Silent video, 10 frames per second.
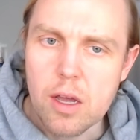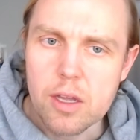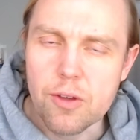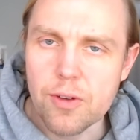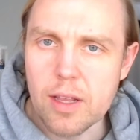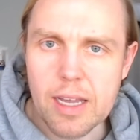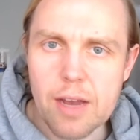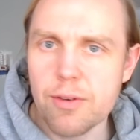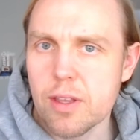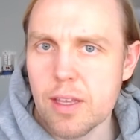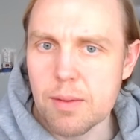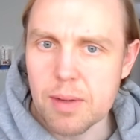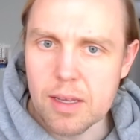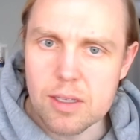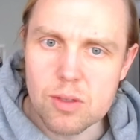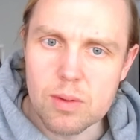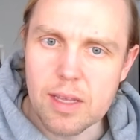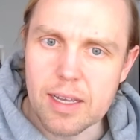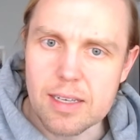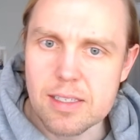You feel like everything begins with
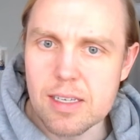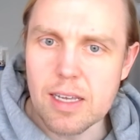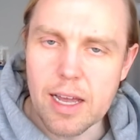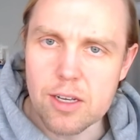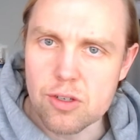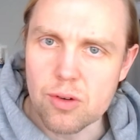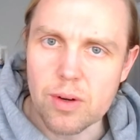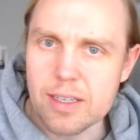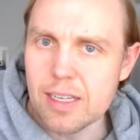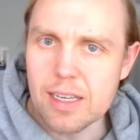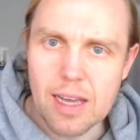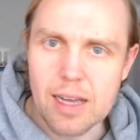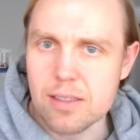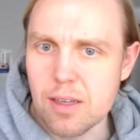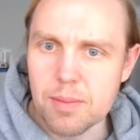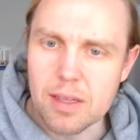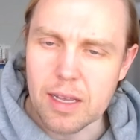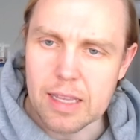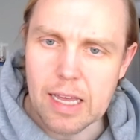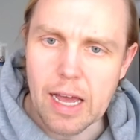like a CH or a TS, something
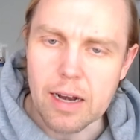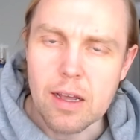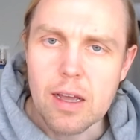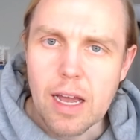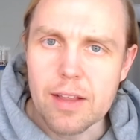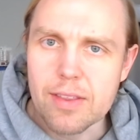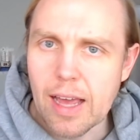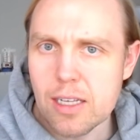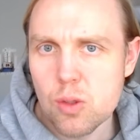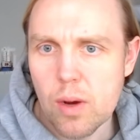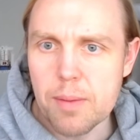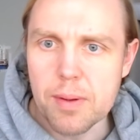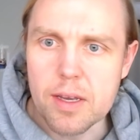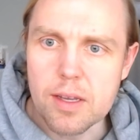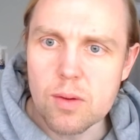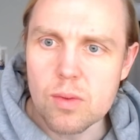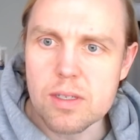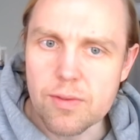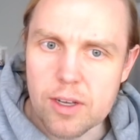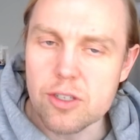like that. And that's why pinyin
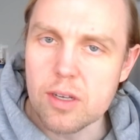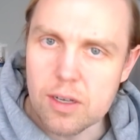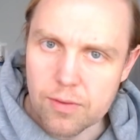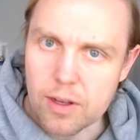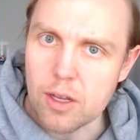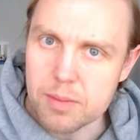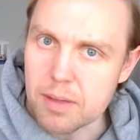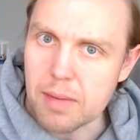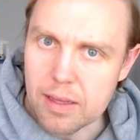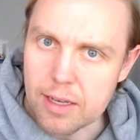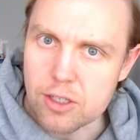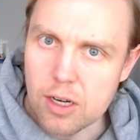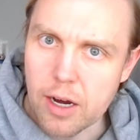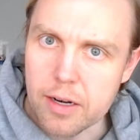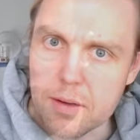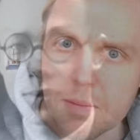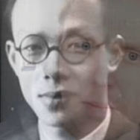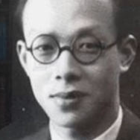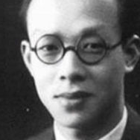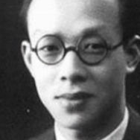was eventually developed in mainland China.
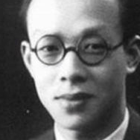The